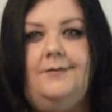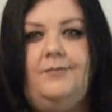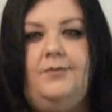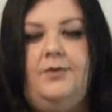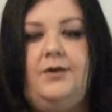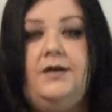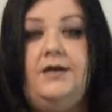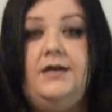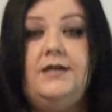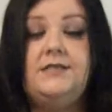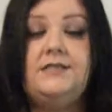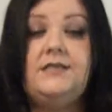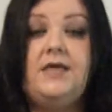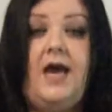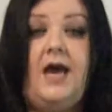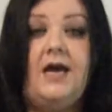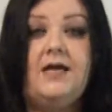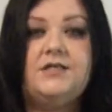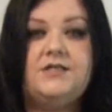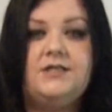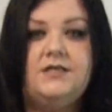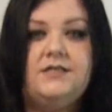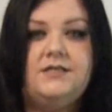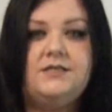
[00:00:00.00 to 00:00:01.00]
So put it into
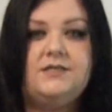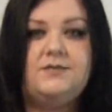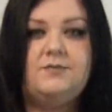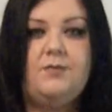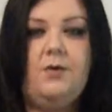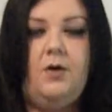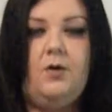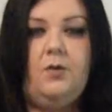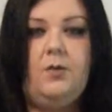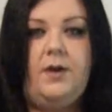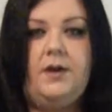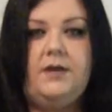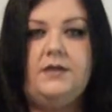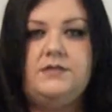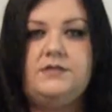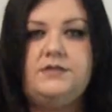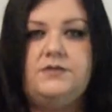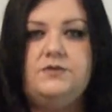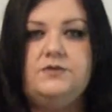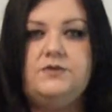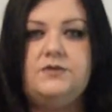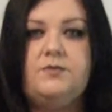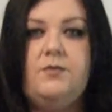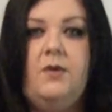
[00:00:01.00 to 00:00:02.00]
action in small ways.
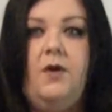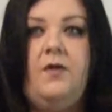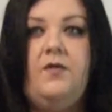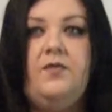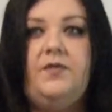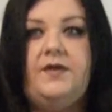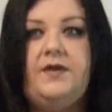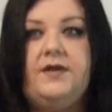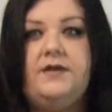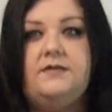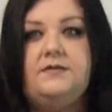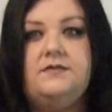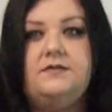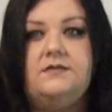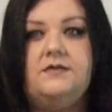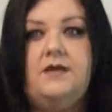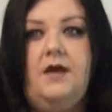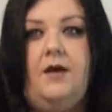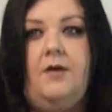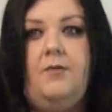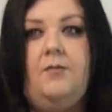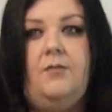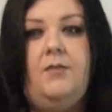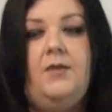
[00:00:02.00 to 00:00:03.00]
Do small things
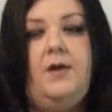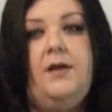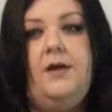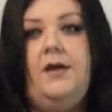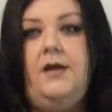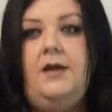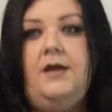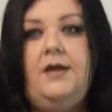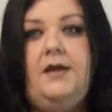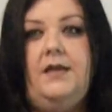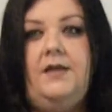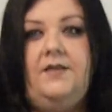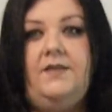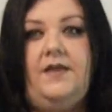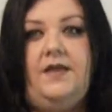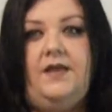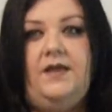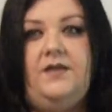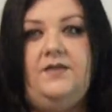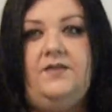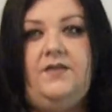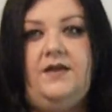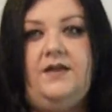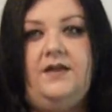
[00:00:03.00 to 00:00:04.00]

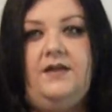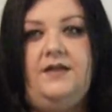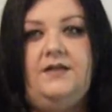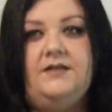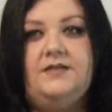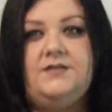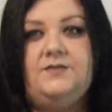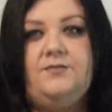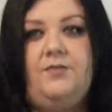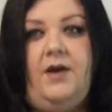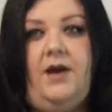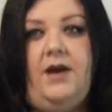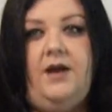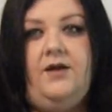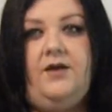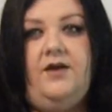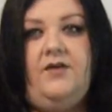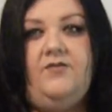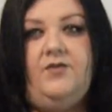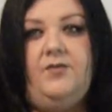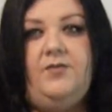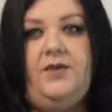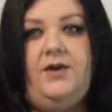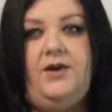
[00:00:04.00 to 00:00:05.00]
that inspire
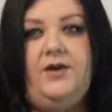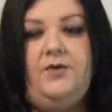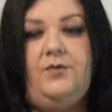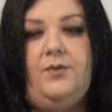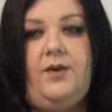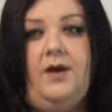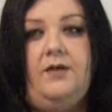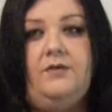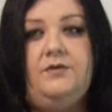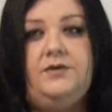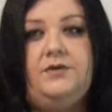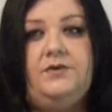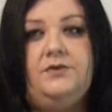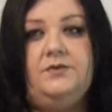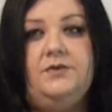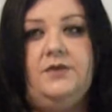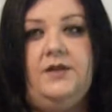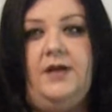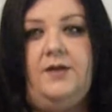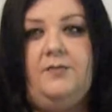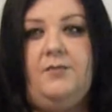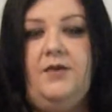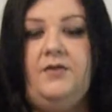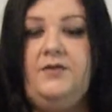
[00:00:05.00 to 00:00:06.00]
everybody around you.
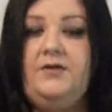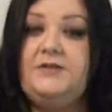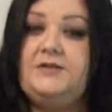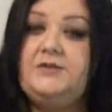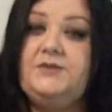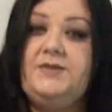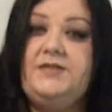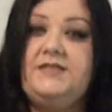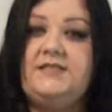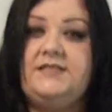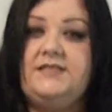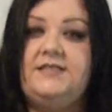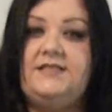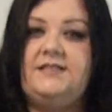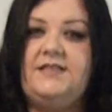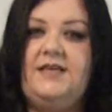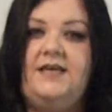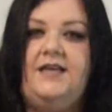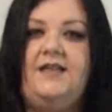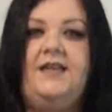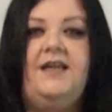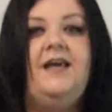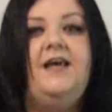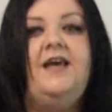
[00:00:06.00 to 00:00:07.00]
Like Mother Teresa
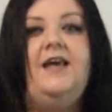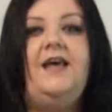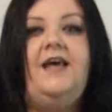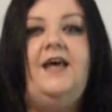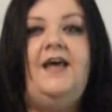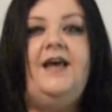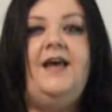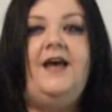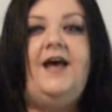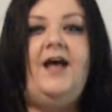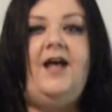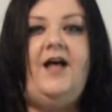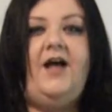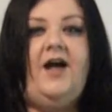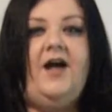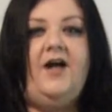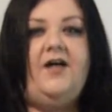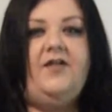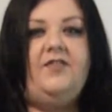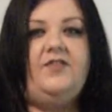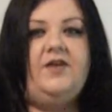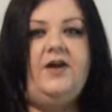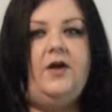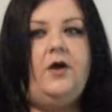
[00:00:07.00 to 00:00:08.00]
said,
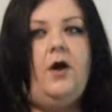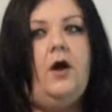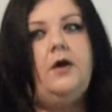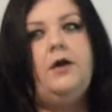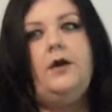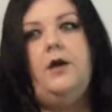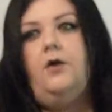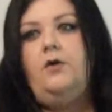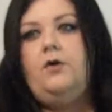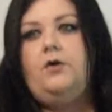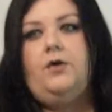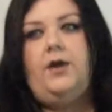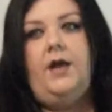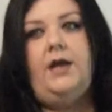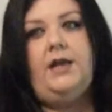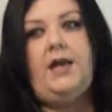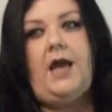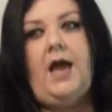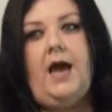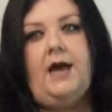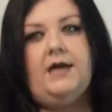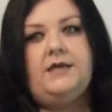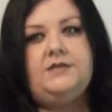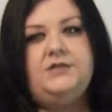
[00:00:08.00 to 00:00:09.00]
there are no
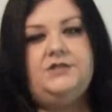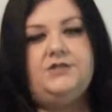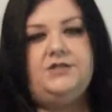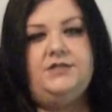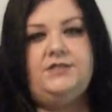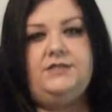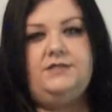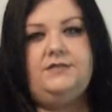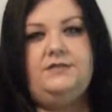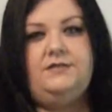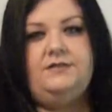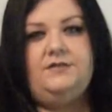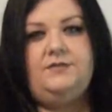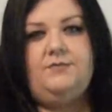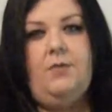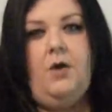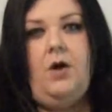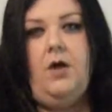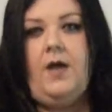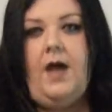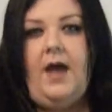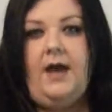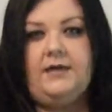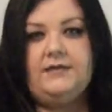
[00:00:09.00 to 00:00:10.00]
great acts, just
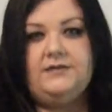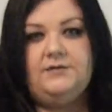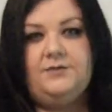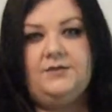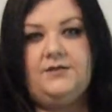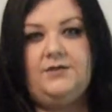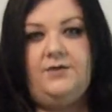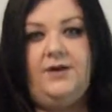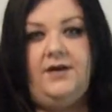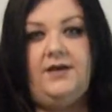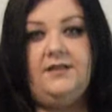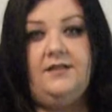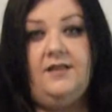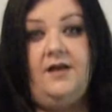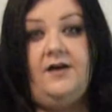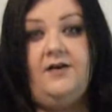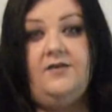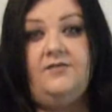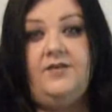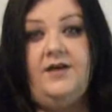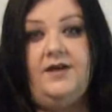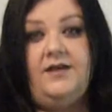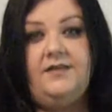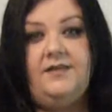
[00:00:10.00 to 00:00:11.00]
small acts with great
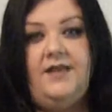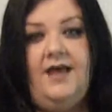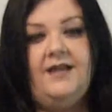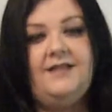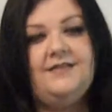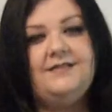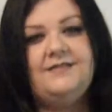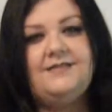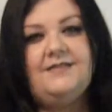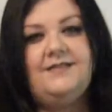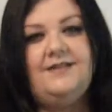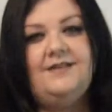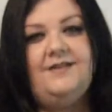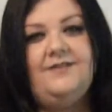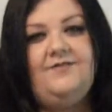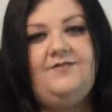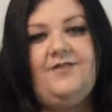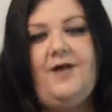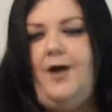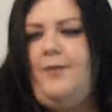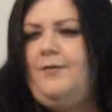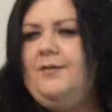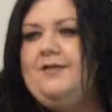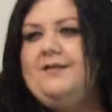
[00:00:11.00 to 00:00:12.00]
love, and that's
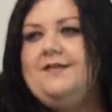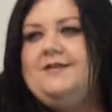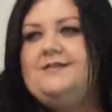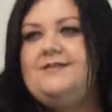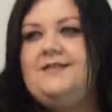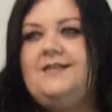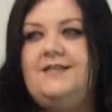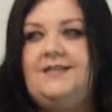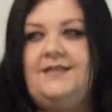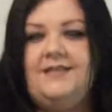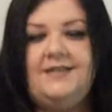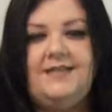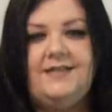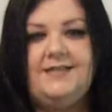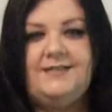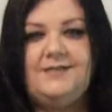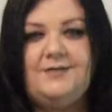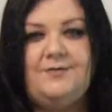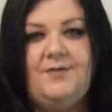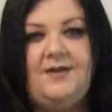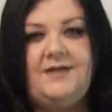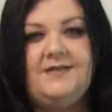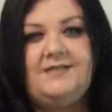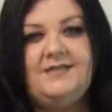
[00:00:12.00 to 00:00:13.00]
fabulous. I think
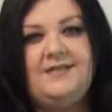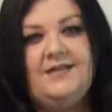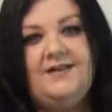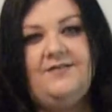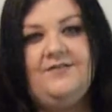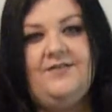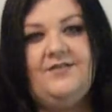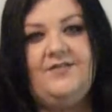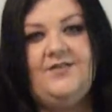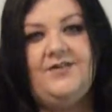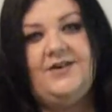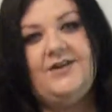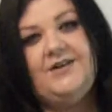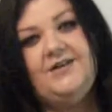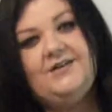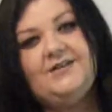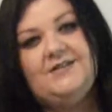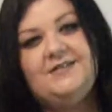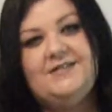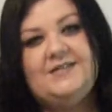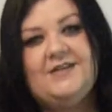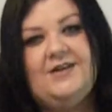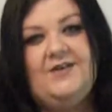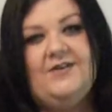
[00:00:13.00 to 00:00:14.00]
that's the best thing I've ever
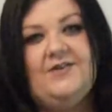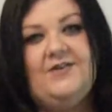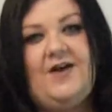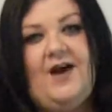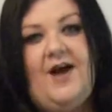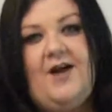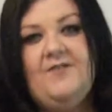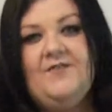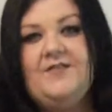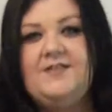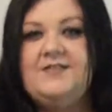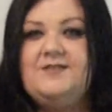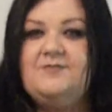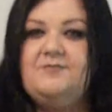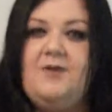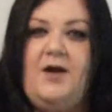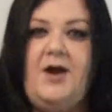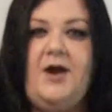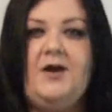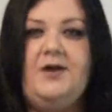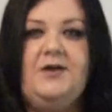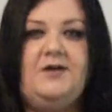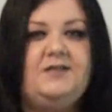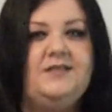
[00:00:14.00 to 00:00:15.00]
heard, so I'm
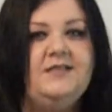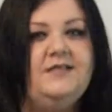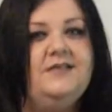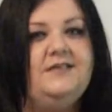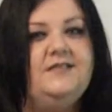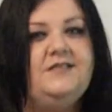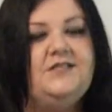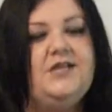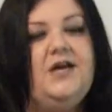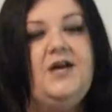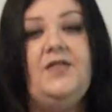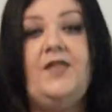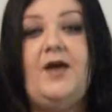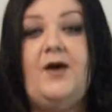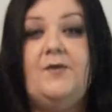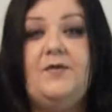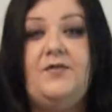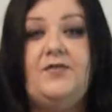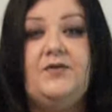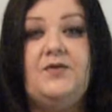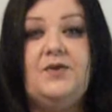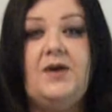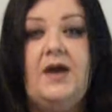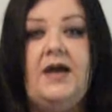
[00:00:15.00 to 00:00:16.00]
inspired to share that
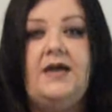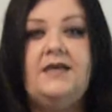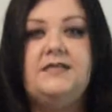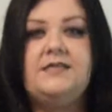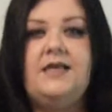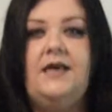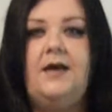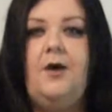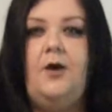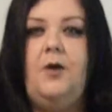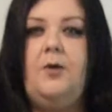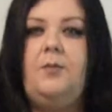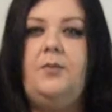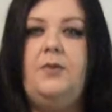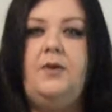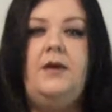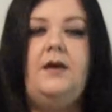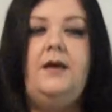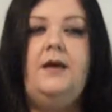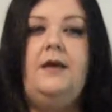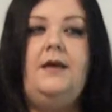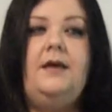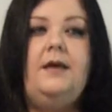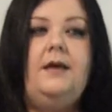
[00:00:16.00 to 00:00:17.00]
with you guys. I hope
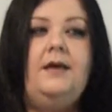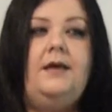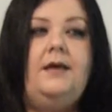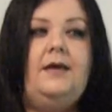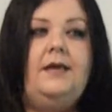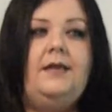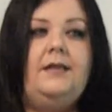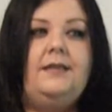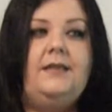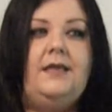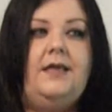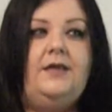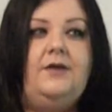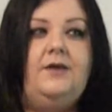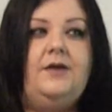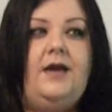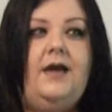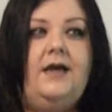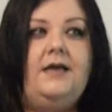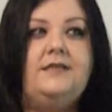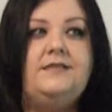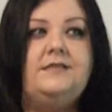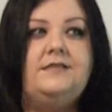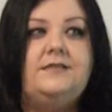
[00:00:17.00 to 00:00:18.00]
that you
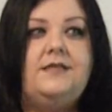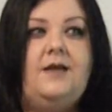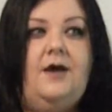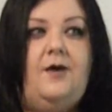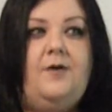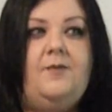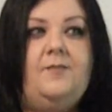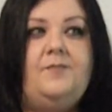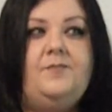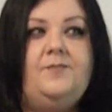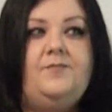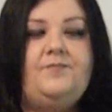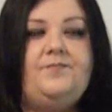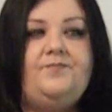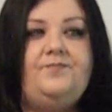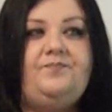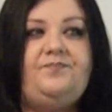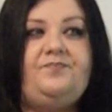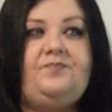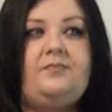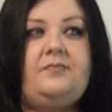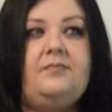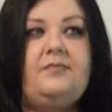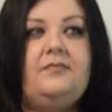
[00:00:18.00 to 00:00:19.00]
guys
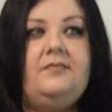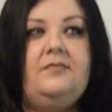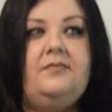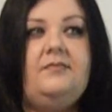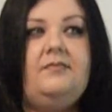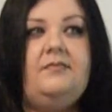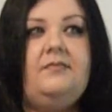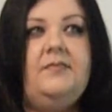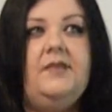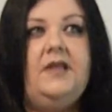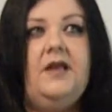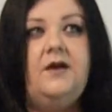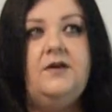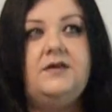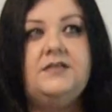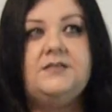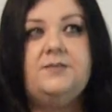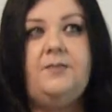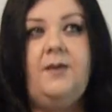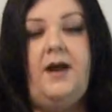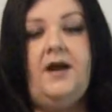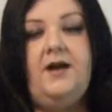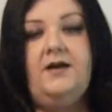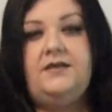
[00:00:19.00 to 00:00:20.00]
are
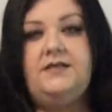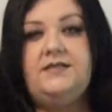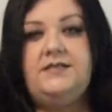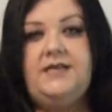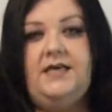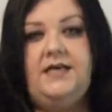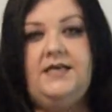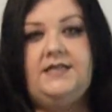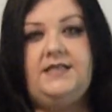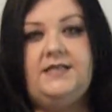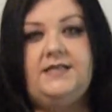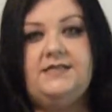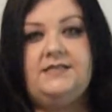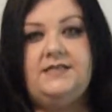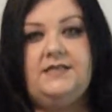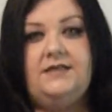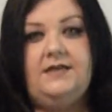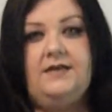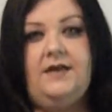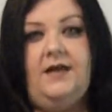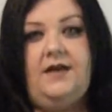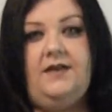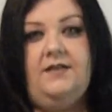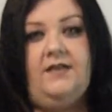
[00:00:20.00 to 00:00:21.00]
inspired to take this
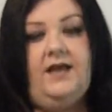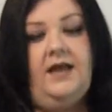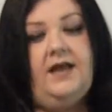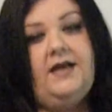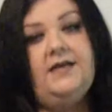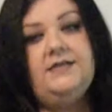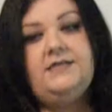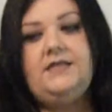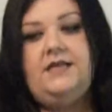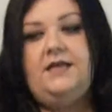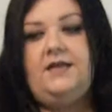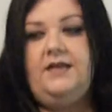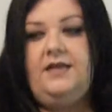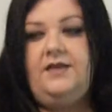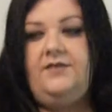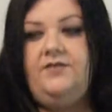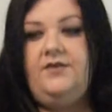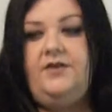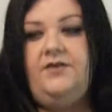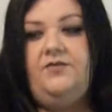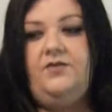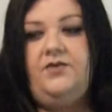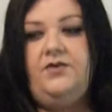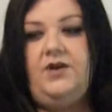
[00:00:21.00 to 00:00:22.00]
and kind of, like I said,
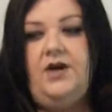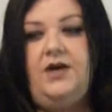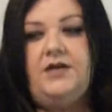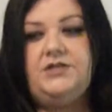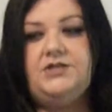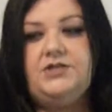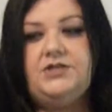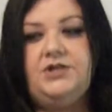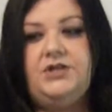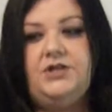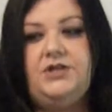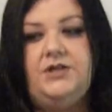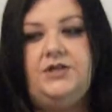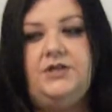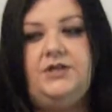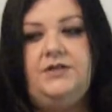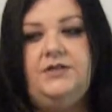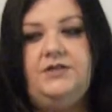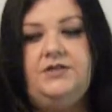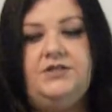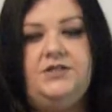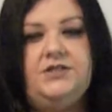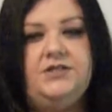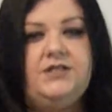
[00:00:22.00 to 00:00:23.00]
even if you're not sure,
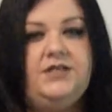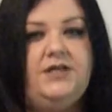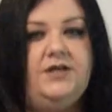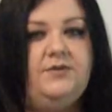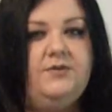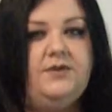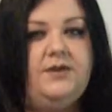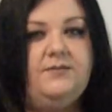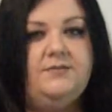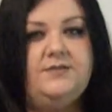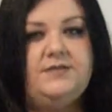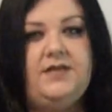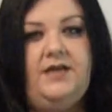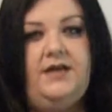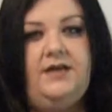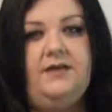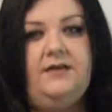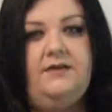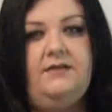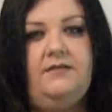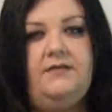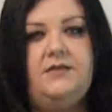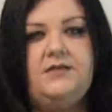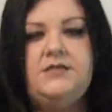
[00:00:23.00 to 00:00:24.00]
you just hear what I'm
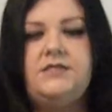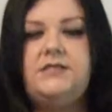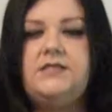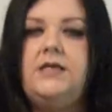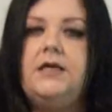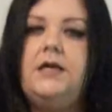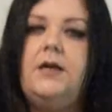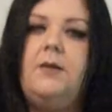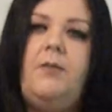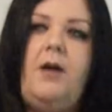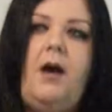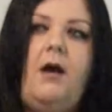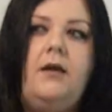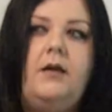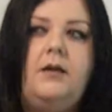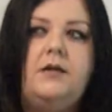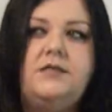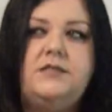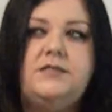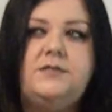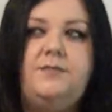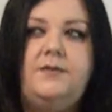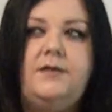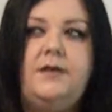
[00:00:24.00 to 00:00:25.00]
saying, just think about
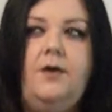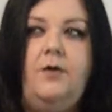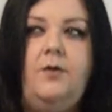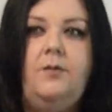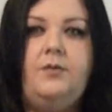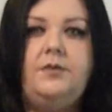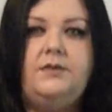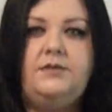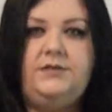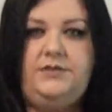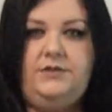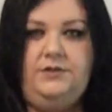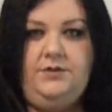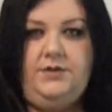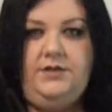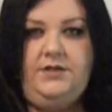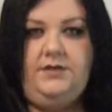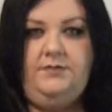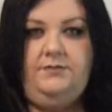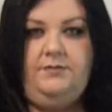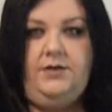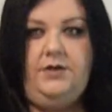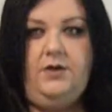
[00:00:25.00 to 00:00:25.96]
it. Just be open to it.